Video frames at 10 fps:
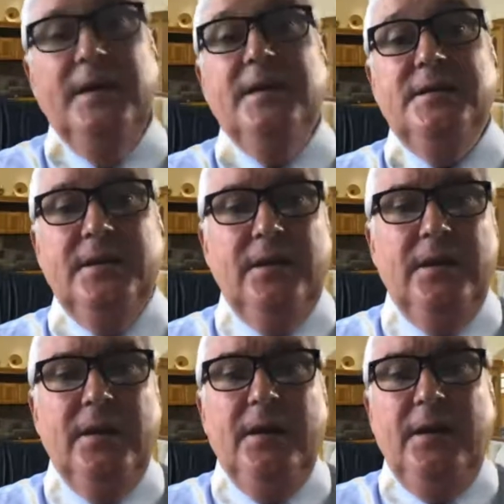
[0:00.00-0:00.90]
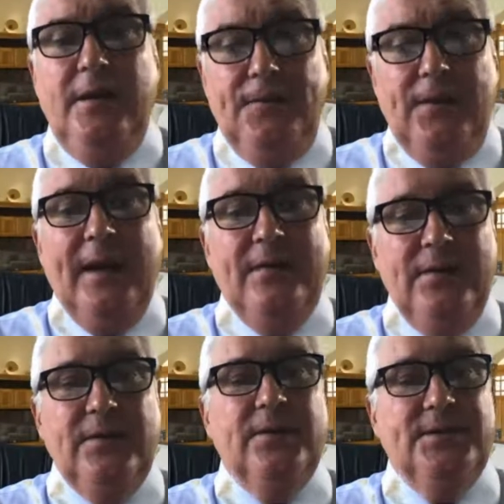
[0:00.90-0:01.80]
So if you
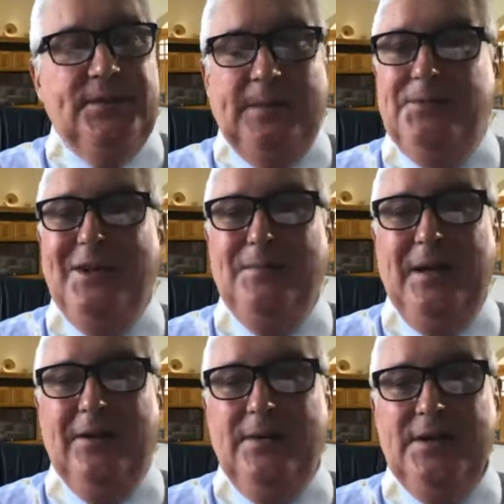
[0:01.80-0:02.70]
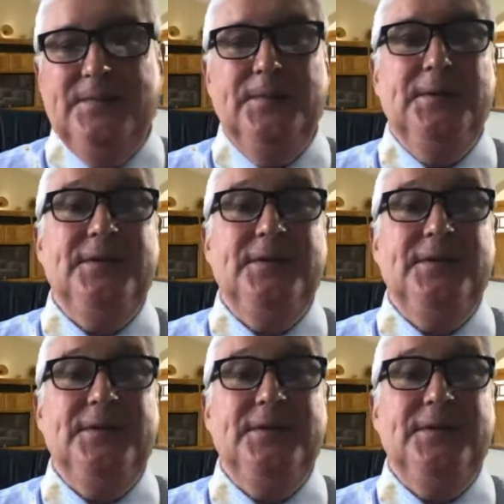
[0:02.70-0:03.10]
haven't got subject matter experts,